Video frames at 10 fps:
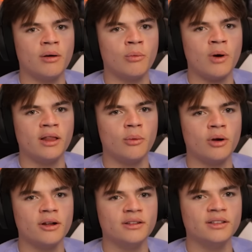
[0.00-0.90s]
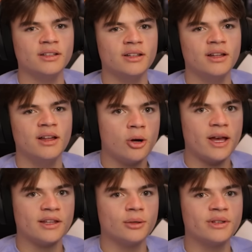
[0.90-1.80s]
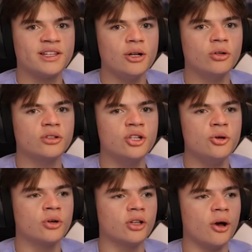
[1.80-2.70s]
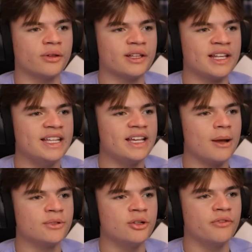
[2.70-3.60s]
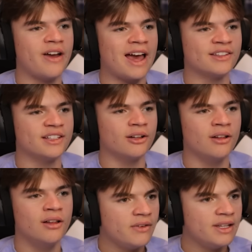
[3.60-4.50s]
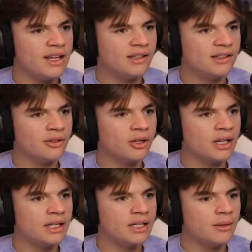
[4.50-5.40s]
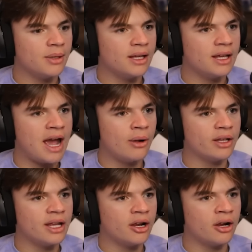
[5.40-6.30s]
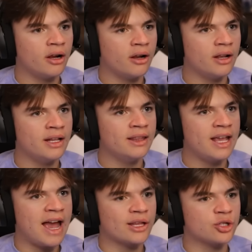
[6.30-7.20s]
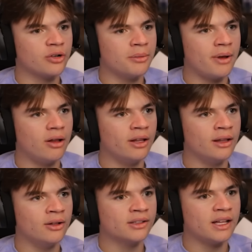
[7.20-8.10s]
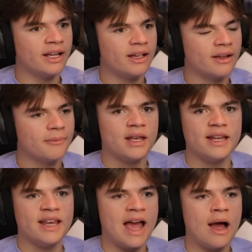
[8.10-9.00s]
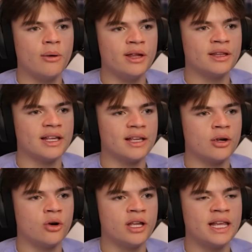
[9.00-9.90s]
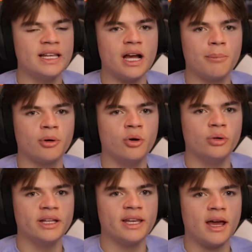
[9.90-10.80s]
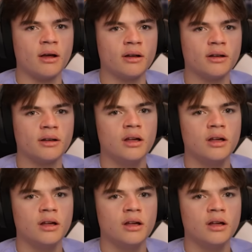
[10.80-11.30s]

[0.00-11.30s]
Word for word: well it works. Okay, so it's still too close. It's heating up too fast still. Venus, you're gonna need to be out here in the asteroid belt, it looks like. Okay, now is it heating up or cooling down?